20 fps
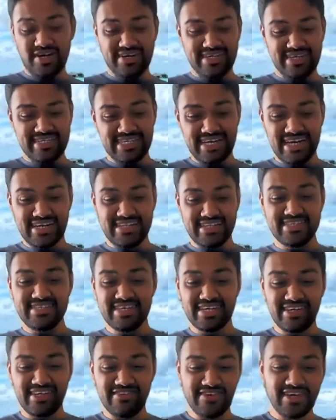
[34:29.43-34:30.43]
understand the
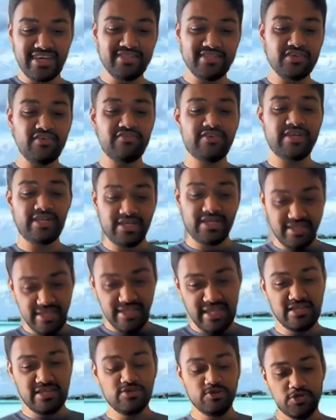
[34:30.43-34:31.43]
significance of it, and
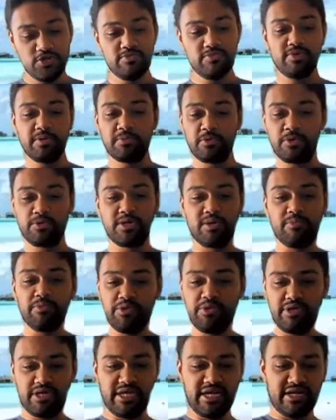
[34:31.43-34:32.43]
then you should be able to
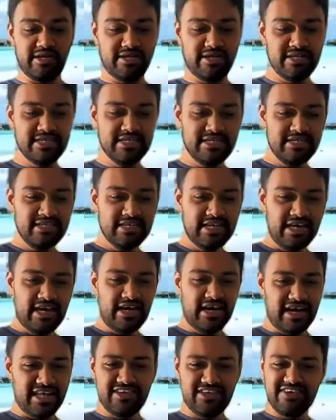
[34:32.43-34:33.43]
communicate.
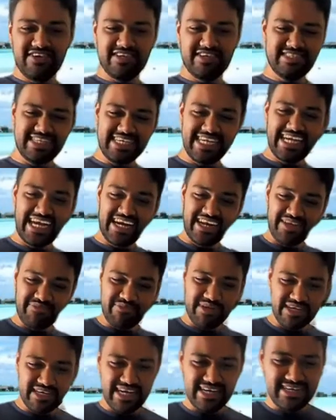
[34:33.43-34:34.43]
Otherwise, then
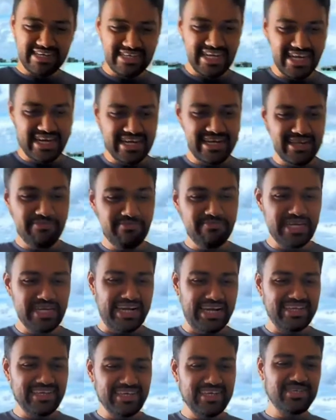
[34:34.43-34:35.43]
you end up
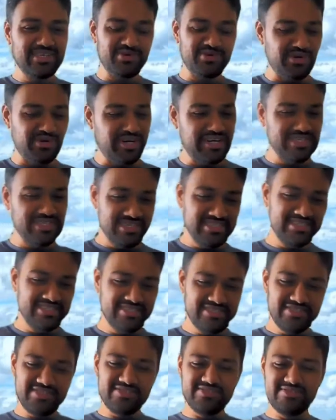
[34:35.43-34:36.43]
getting ignored.
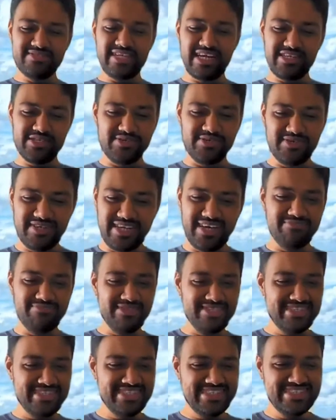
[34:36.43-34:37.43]
So that shouldn't happen.